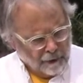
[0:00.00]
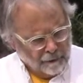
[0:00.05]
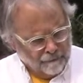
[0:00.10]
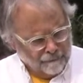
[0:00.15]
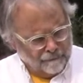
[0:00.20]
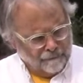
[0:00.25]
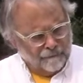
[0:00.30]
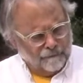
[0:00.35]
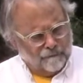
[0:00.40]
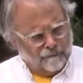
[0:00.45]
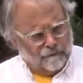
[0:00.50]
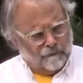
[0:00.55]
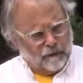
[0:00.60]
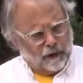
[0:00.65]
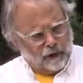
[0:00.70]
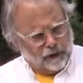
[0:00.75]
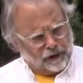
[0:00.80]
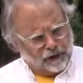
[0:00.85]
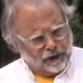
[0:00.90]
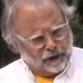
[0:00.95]

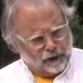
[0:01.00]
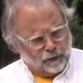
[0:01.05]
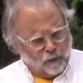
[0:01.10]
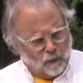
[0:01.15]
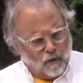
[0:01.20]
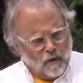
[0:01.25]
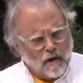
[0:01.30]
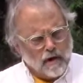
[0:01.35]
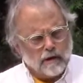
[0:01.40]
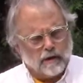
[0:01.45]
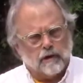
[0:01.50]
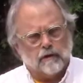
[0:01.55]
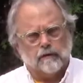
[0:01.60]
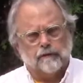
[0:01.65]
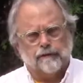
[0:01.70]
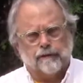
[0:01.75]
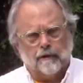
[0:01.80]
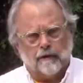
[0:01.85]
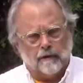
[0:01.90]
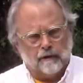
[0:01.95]
This is
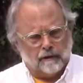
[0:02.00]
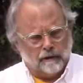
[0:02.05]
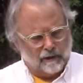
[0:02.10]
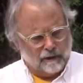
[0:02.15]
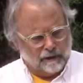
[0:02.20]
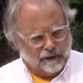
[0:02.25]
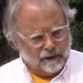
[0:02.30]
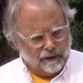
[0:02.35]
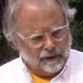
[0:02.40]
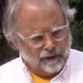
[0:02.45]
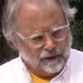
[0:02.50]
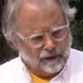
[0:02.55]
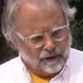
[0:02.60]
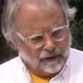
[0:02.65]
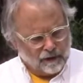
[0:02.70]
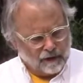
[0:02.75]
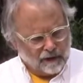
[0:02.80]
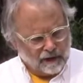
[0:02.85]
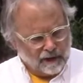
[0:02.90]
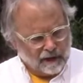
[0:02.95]
wonderful, the
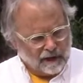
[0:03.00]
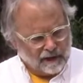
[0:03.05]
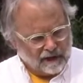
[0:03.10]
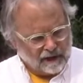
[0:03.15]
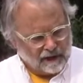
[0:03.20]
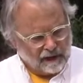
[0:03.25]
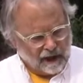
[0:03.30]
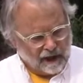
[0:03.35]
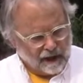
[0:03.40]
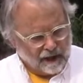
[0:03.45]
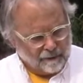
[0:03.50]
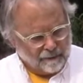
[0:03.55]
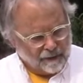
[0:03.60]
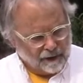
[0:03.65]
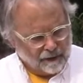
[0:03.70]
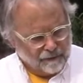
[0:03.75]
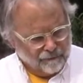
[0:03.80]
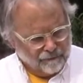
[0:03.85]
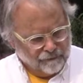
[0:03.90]
cook exclaimed.